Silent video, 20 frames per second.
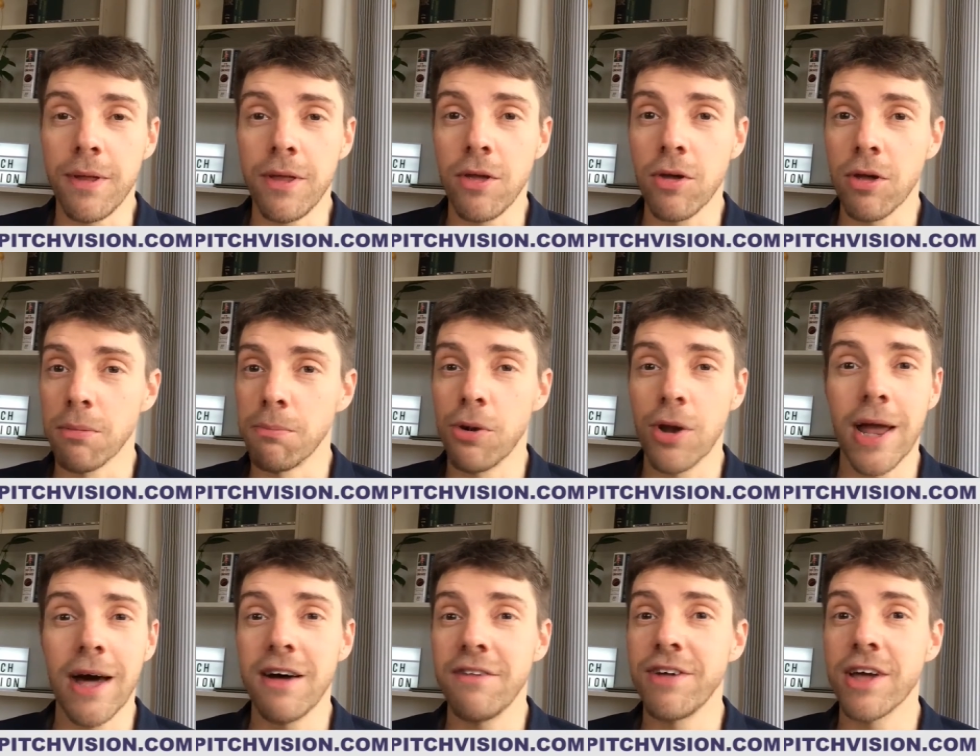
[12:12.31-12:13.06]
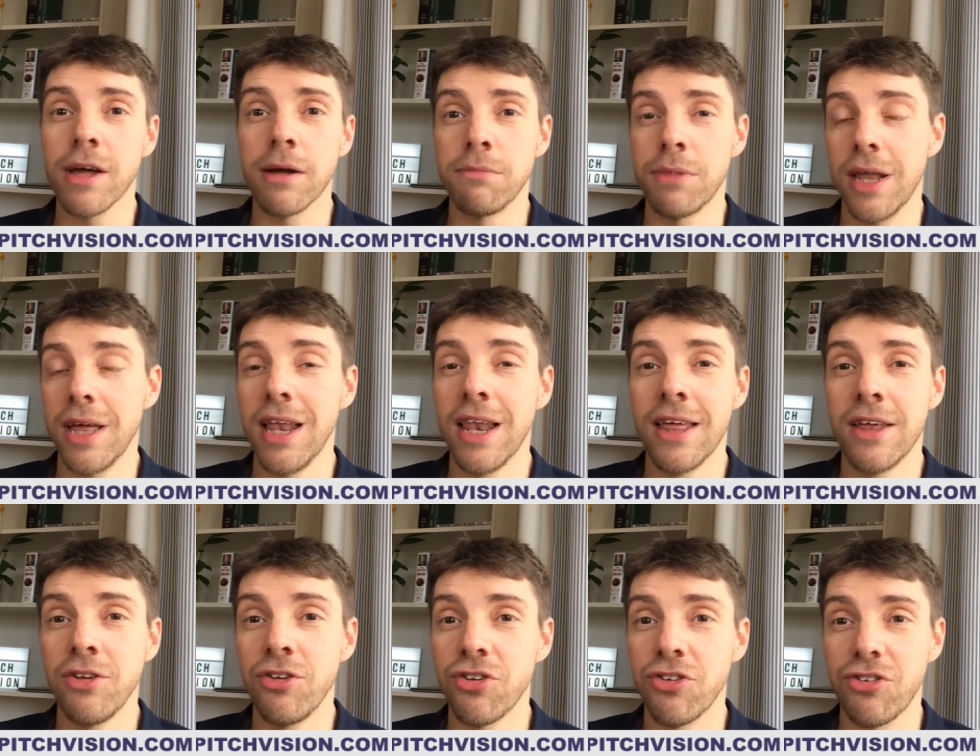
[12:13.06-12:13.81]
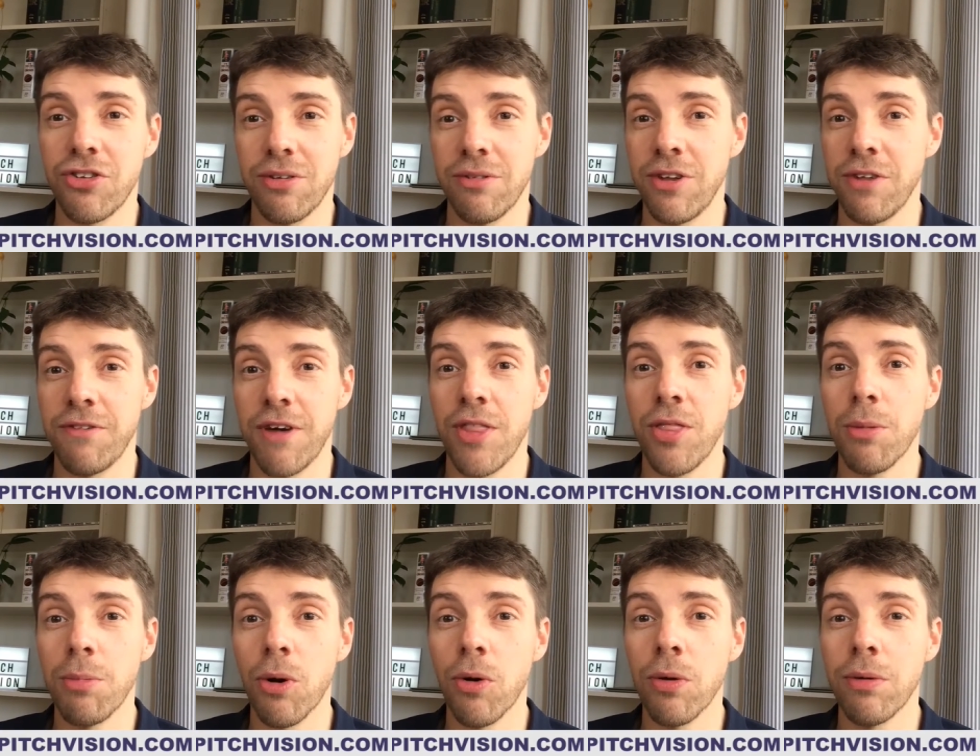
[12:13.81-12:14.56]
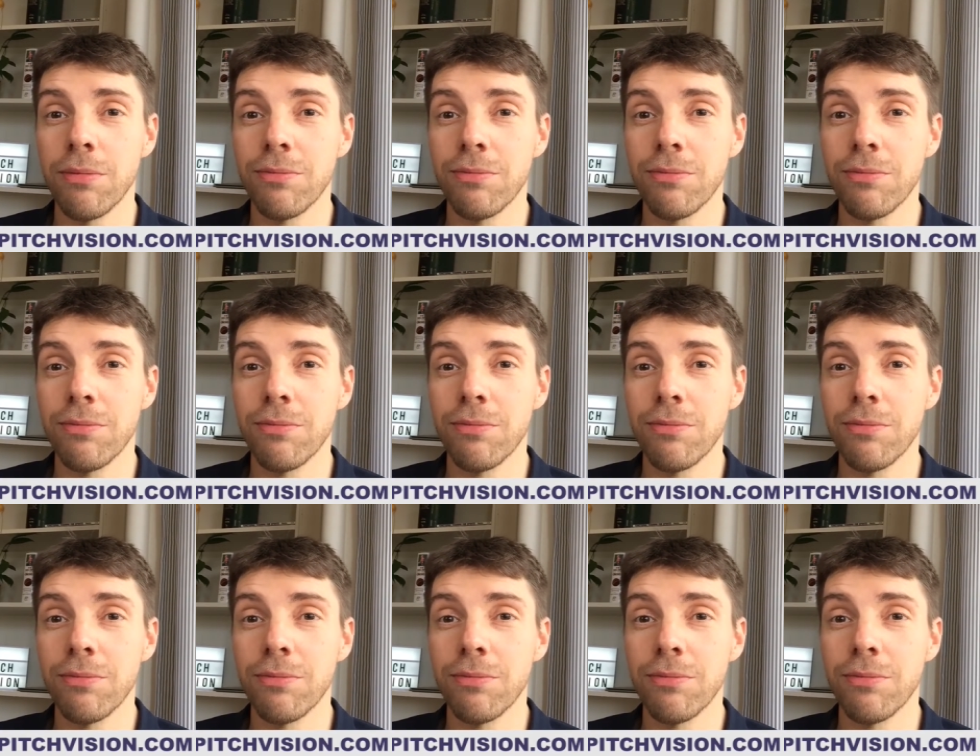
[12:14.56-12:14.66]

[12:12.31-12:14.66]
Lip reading: You can pull out of it completely and just defend the ball.